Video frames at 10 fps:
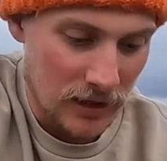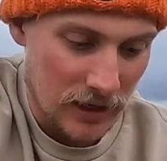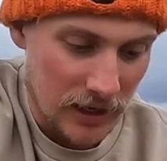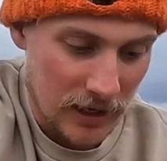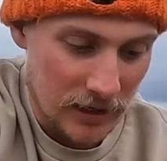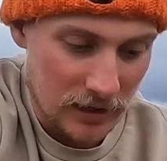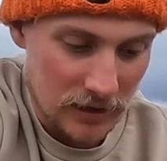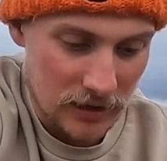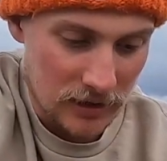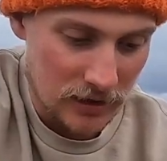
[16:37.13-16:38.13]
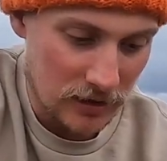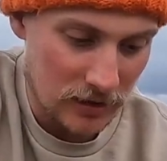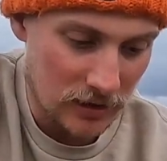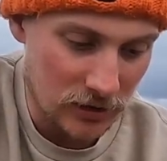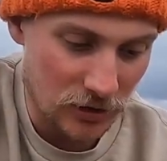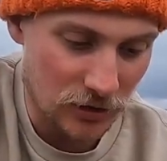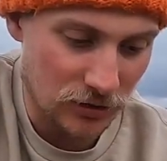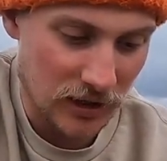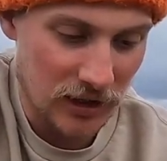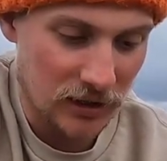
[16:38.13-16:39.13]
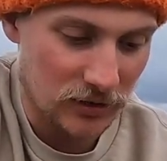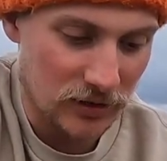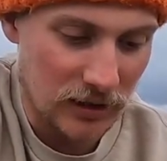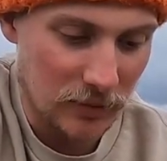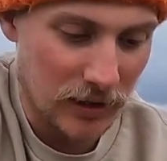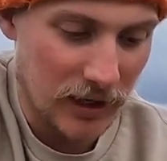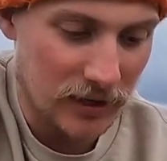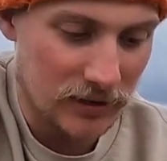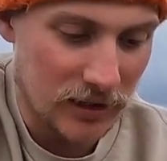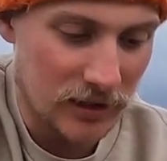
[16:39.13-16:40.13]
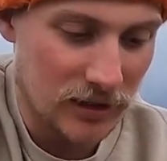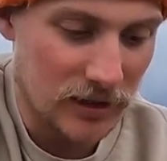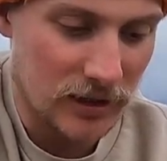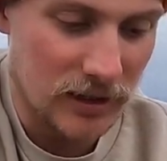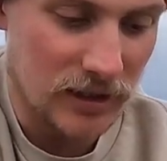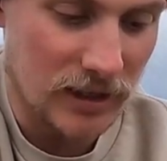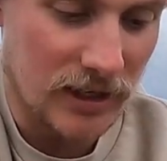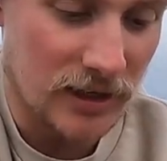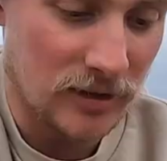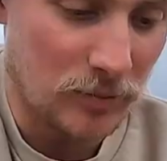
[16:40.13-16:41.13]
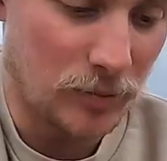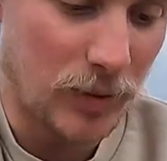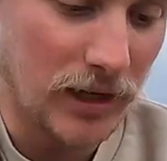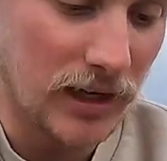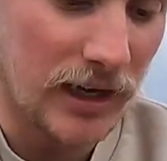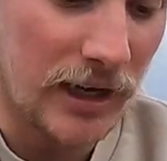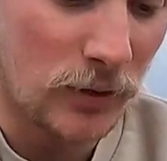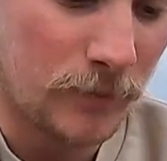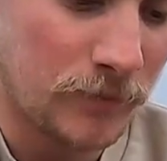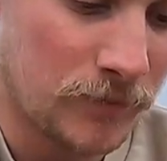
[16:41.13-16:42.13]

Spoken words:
and then usually just dig my hands in and peel it out